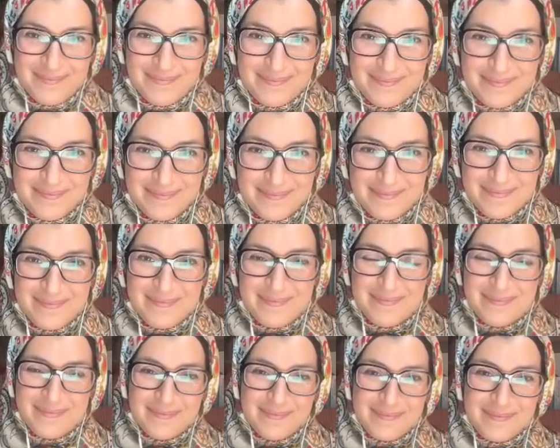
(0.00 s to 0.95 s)

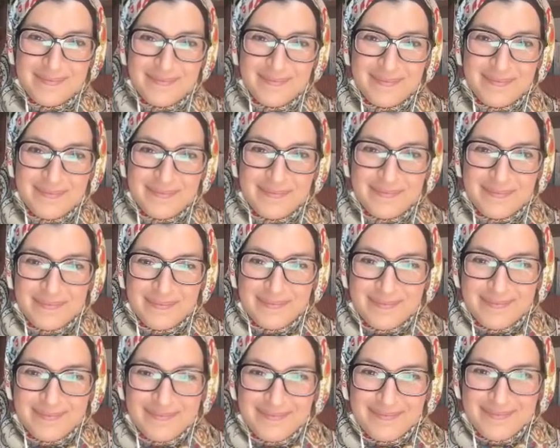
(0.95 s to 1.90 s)

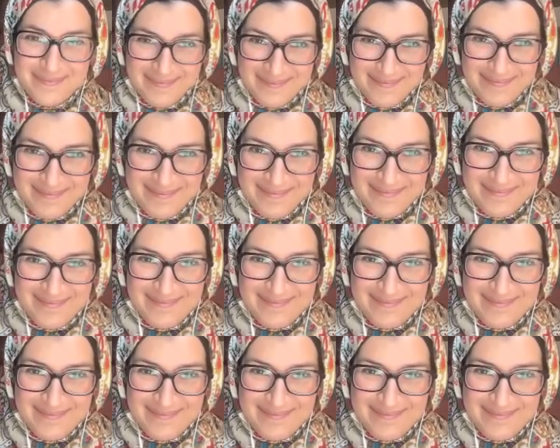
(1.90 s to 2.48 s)
No words are spoken by the person on screen.